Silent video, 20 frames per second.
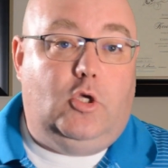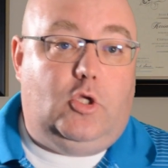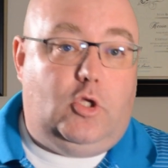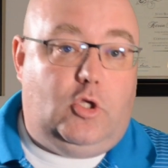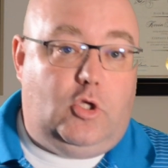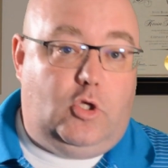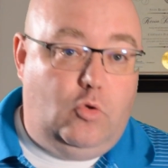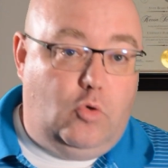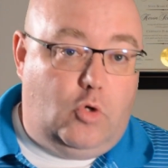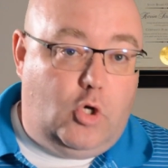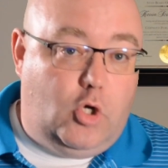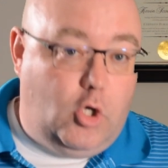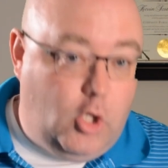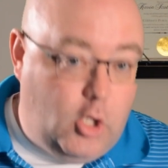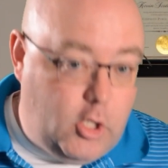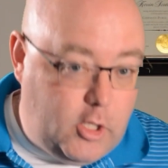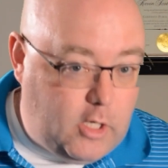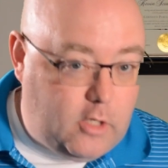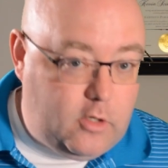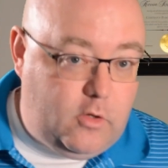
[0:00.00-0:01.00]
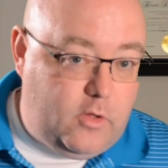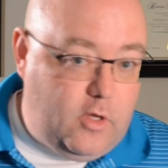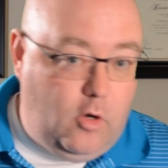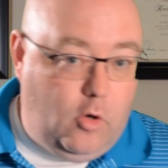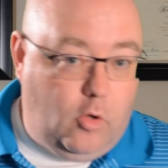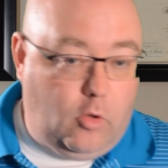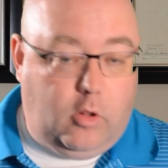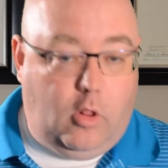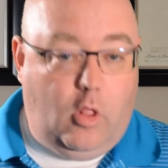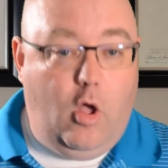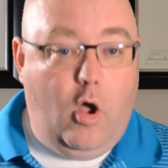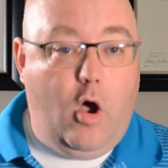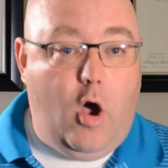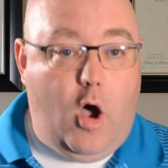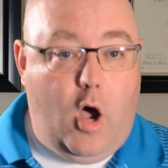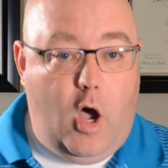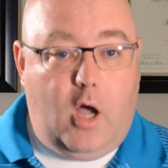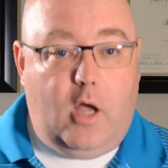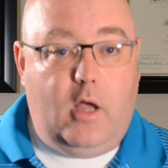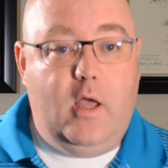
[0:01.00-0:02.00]
You could, under the old
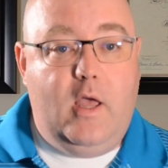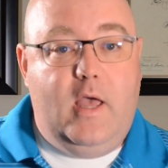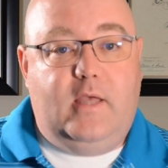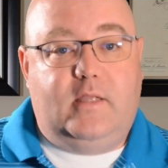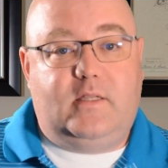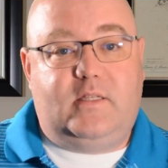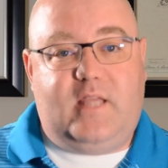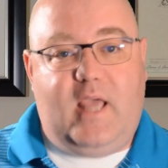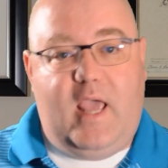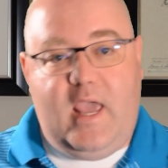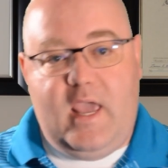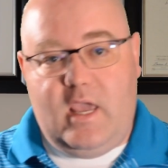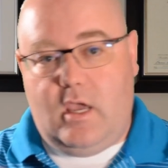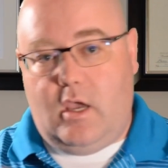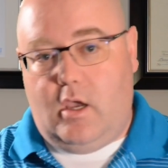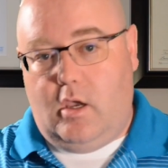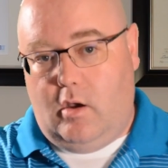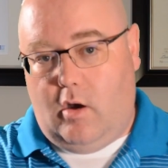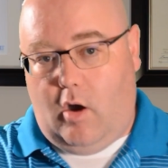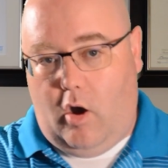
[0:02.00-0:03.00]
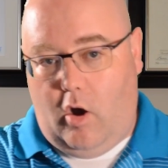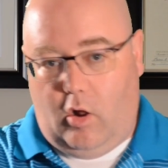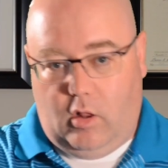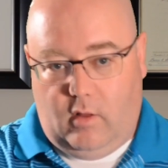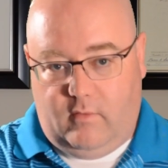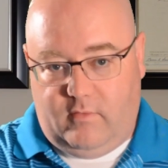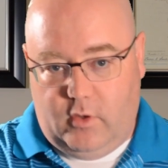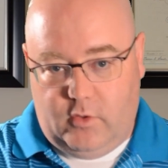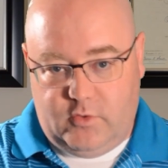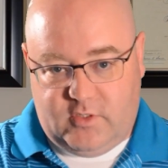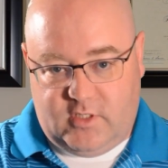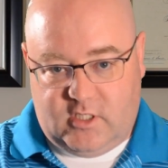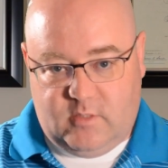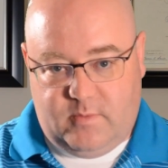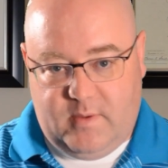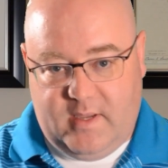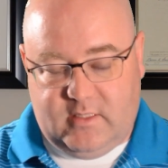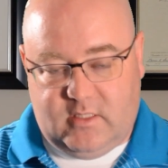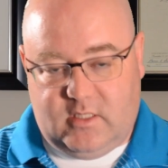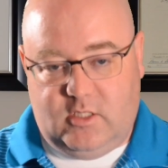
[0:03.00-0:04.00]
law, take all of those
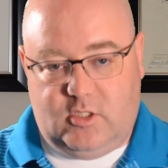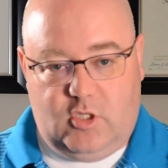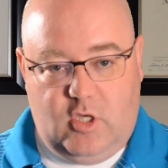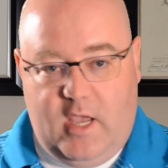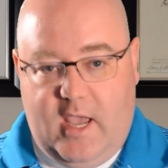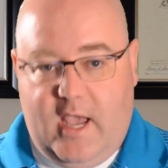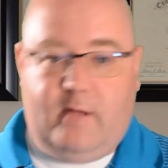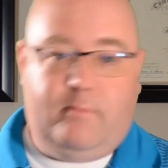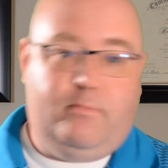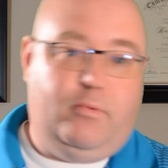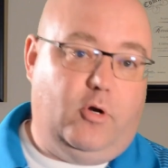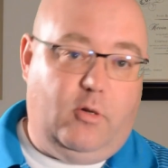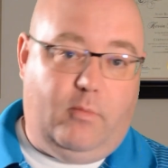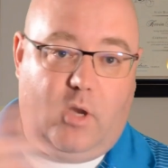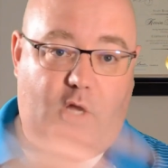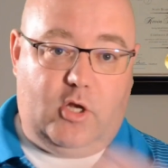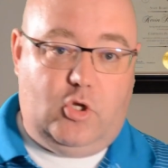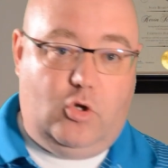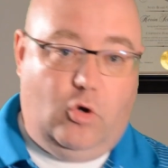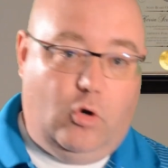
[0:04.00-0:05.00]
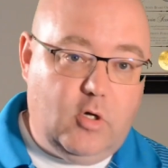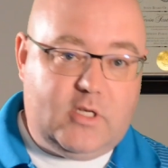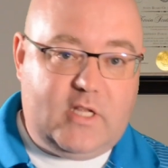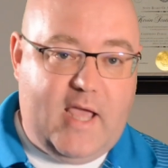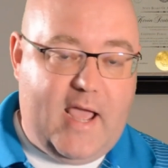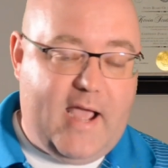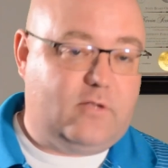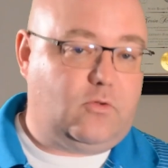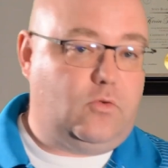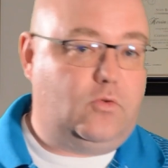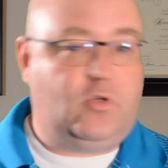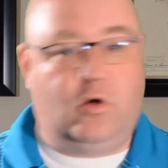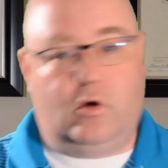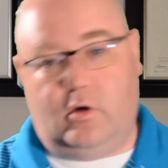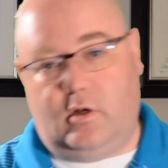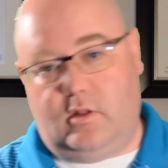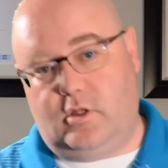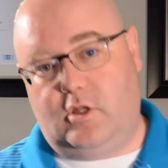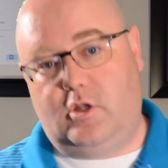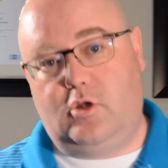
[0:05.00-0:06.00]
expenses you had, put them on your tax
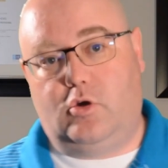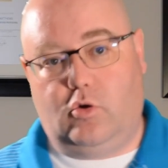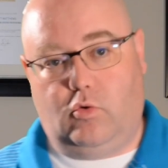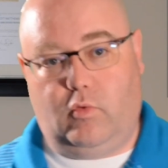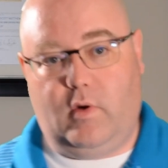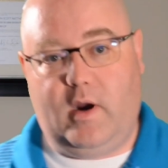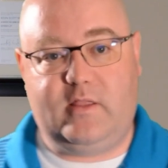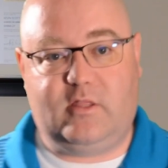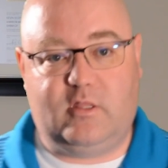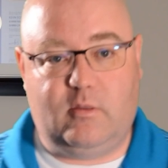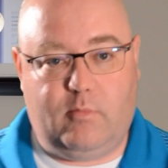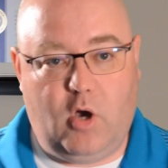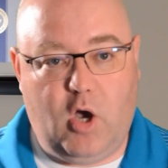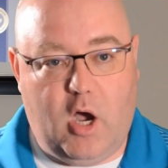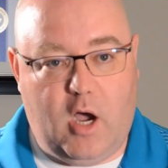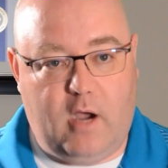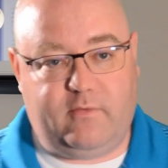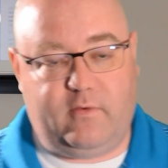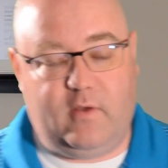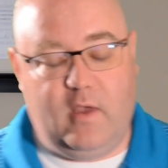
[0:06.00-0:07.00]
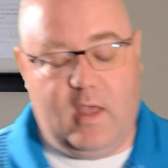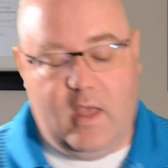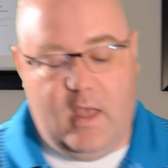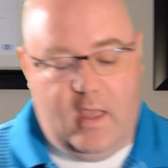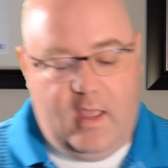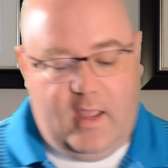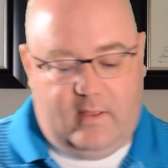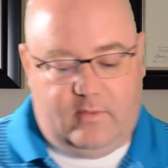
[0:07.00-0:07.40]
return, and then you could write them off.